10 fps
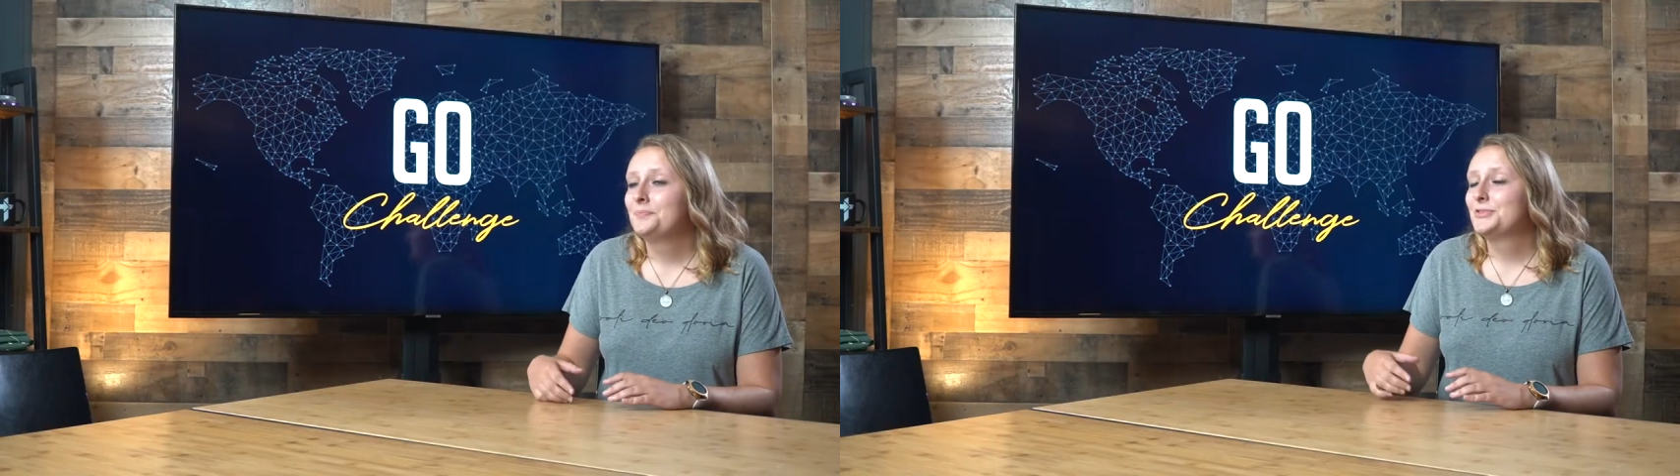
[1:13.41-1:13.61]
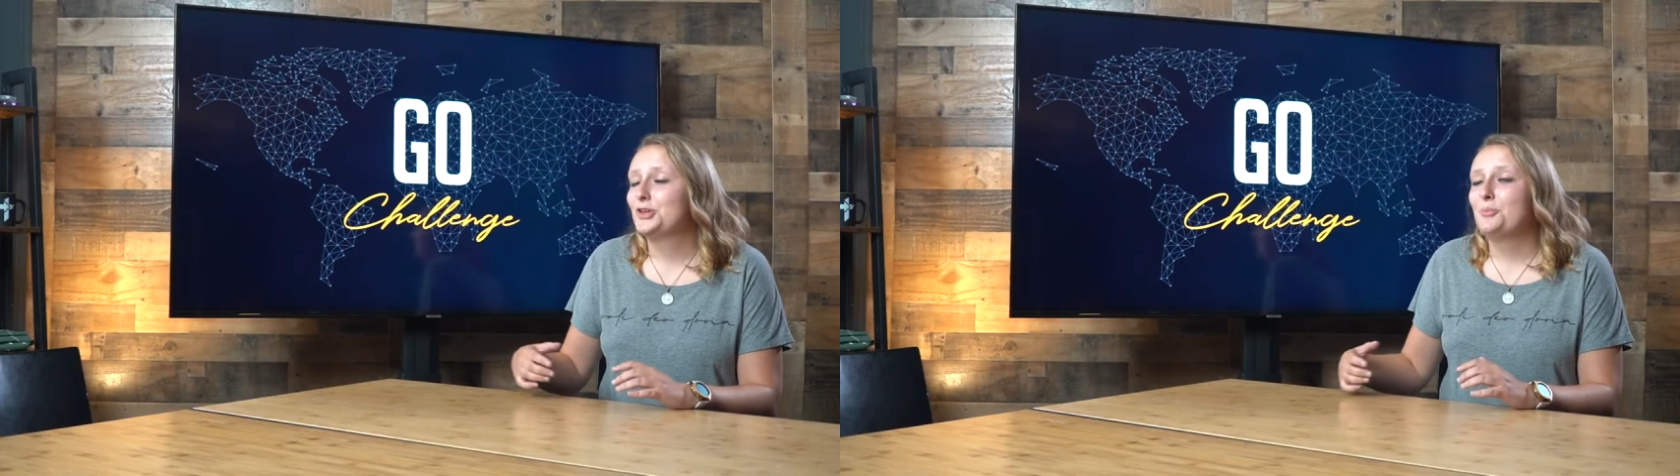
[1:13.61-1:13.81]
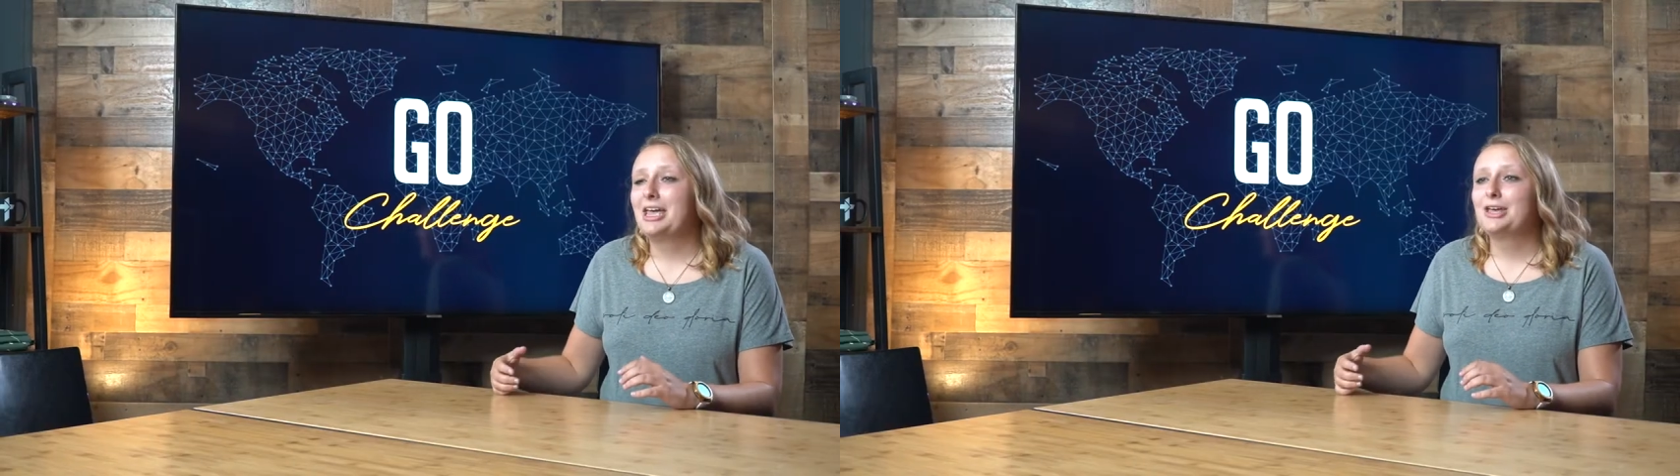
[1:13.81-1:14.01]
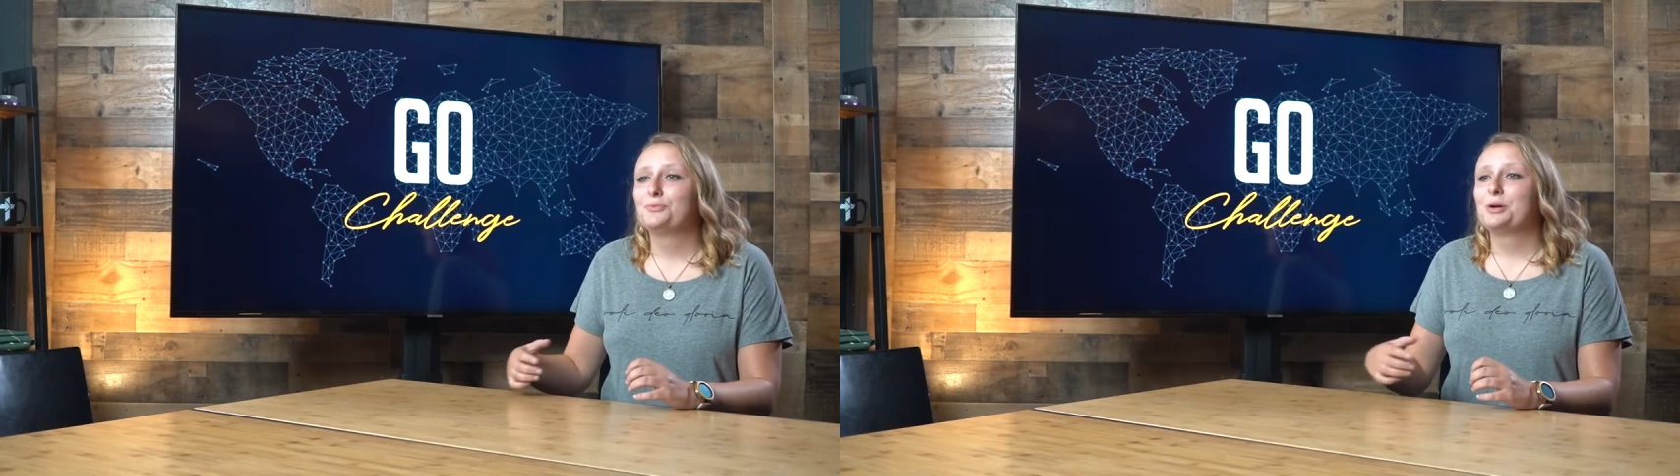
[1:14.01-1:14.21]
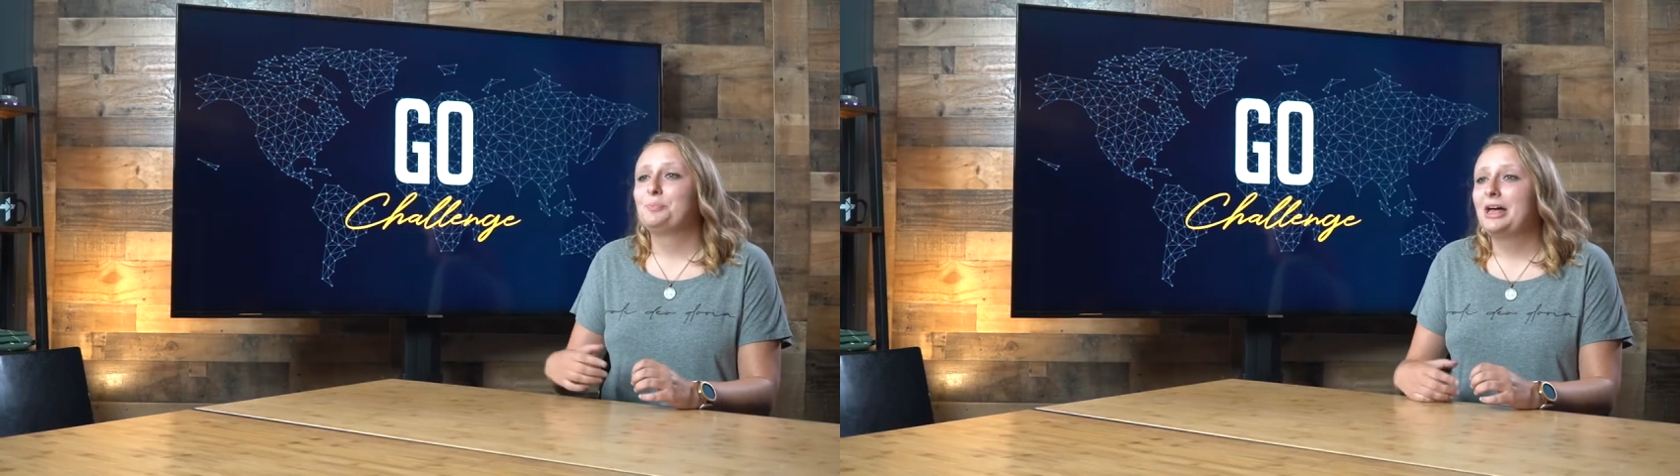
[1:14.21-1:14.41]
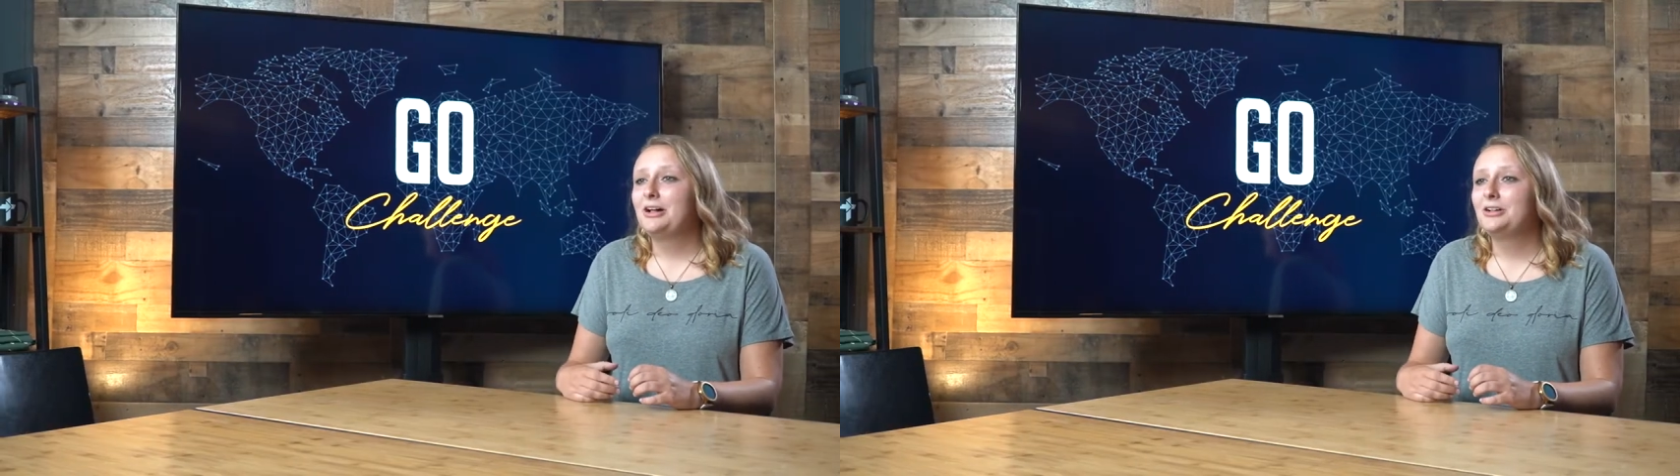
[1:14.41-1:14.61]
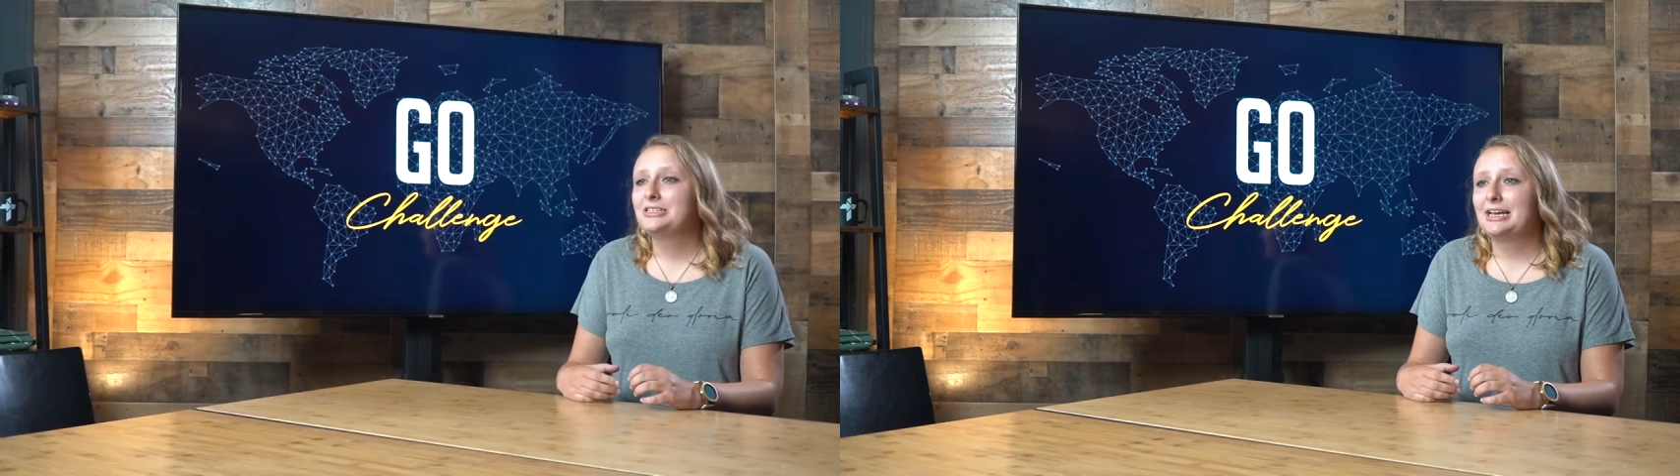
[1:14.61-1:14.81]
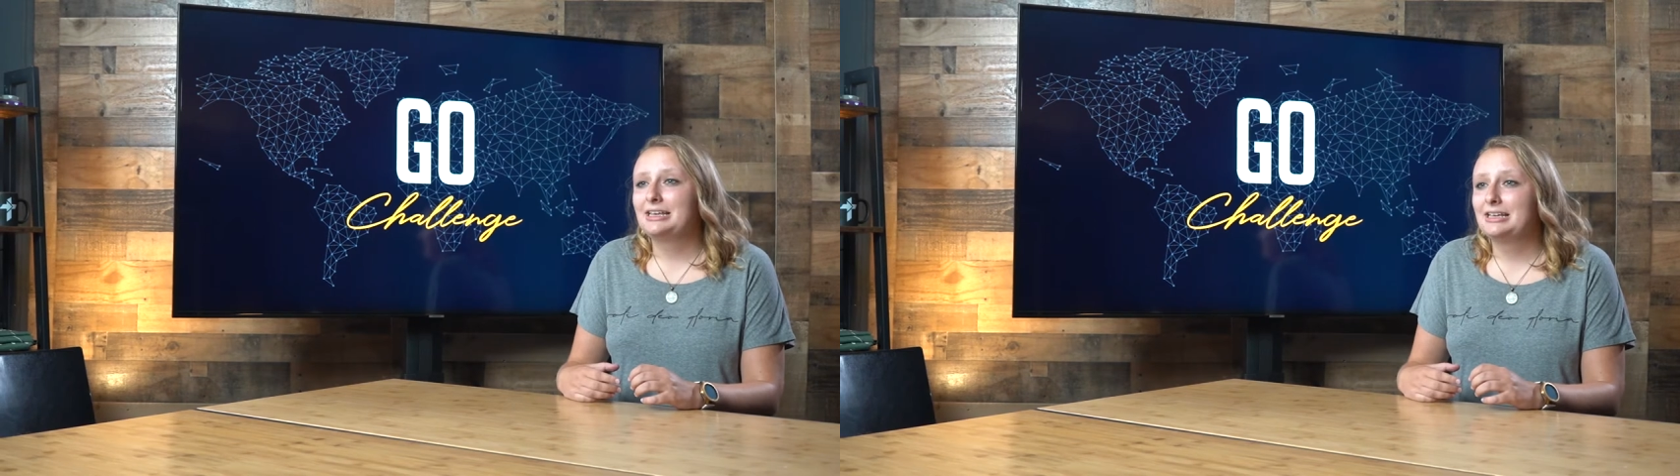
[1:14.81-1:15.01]
So man
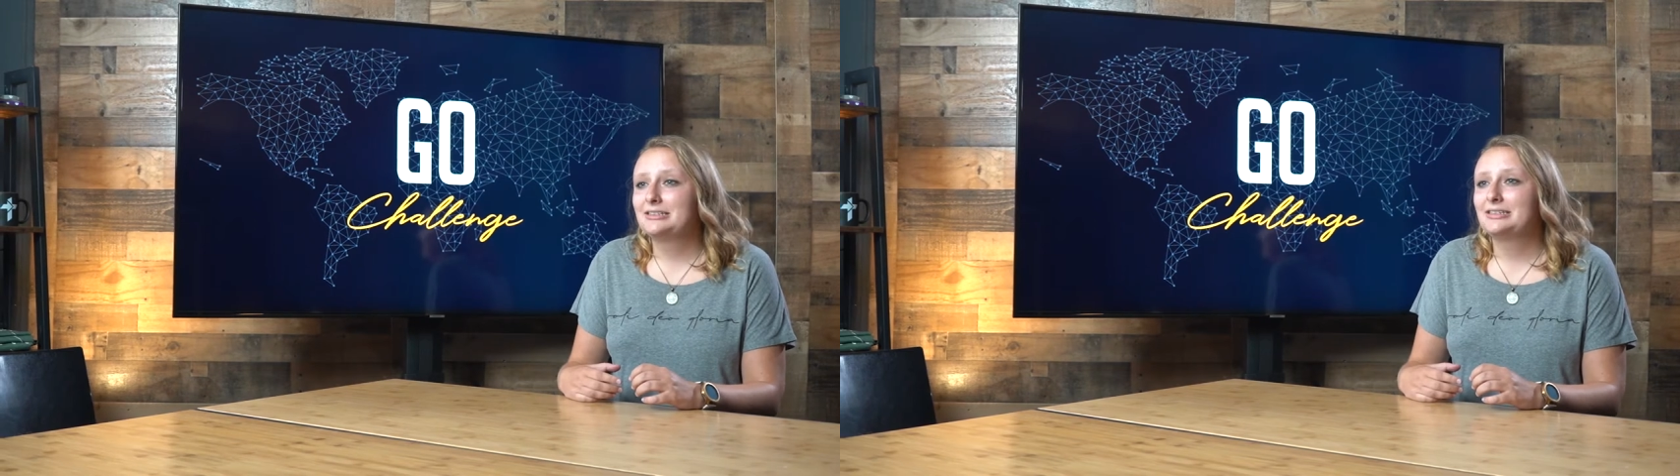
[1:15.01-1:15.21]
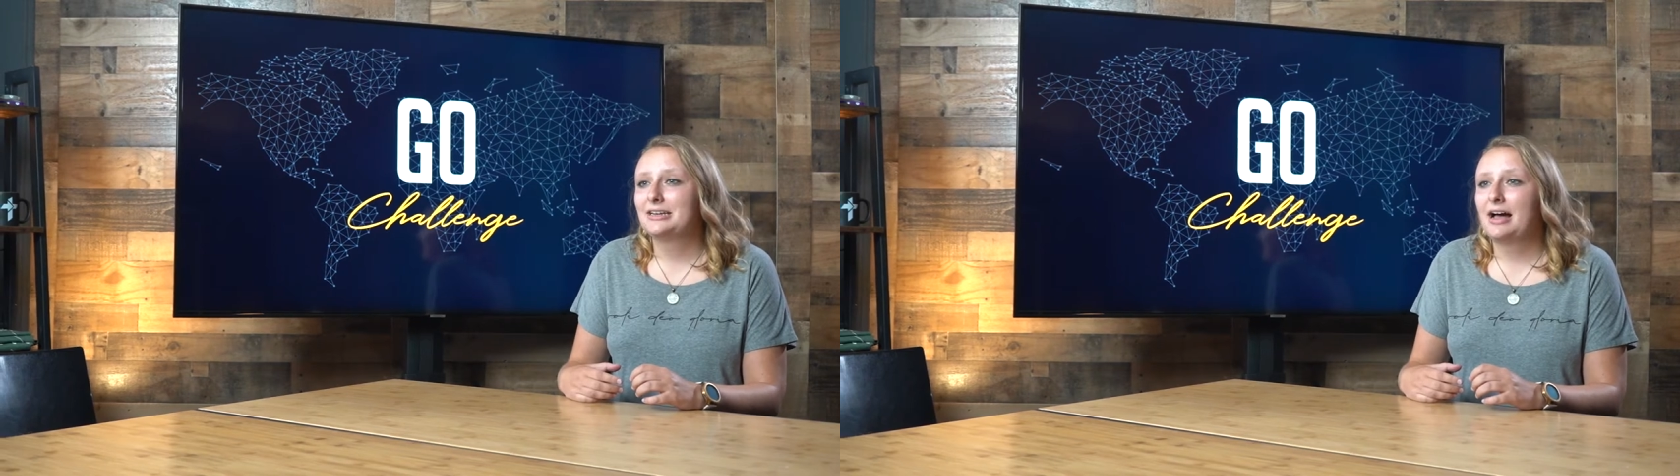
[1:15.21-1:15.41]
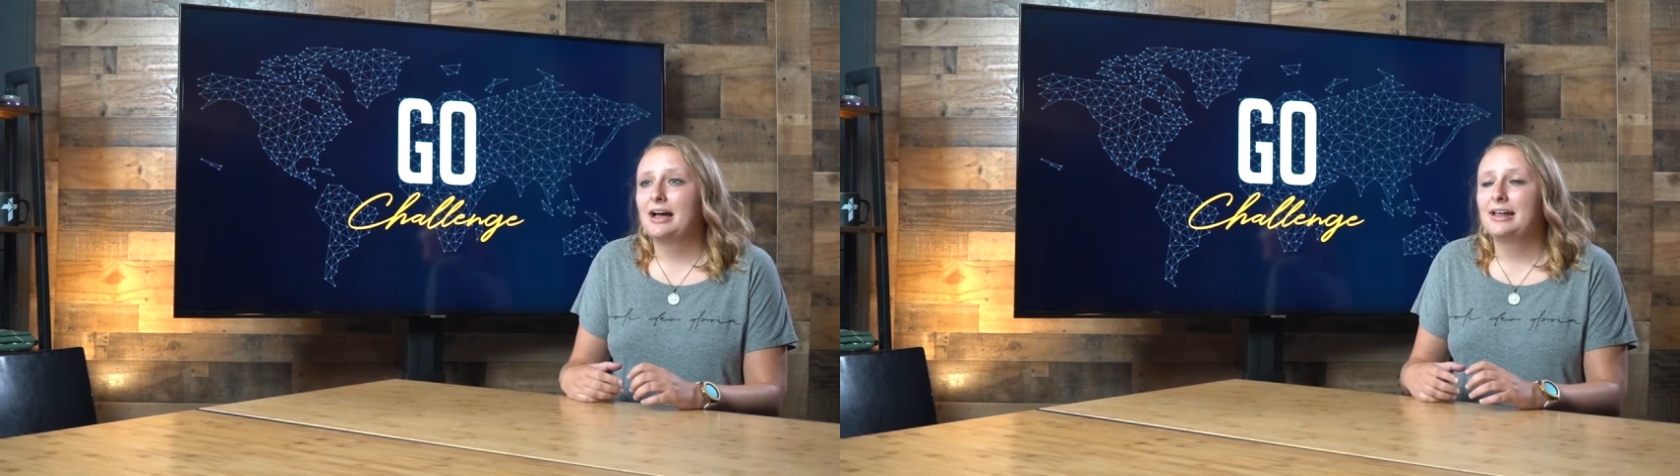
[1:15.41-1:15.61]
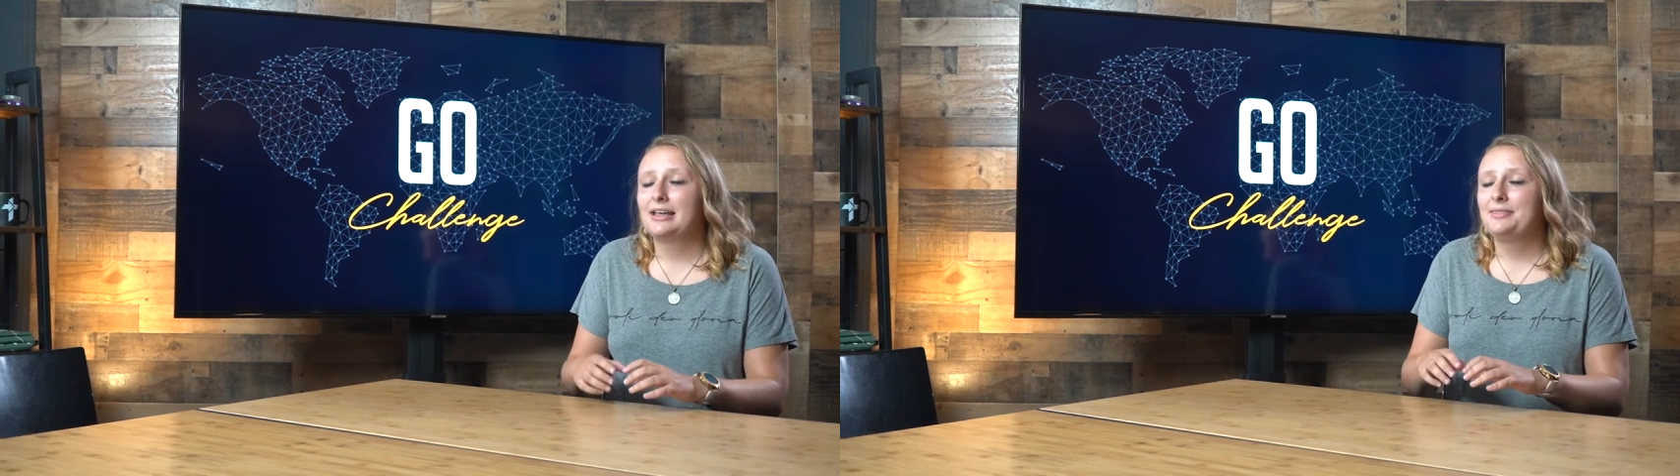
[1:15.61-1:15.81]
rebelled against God,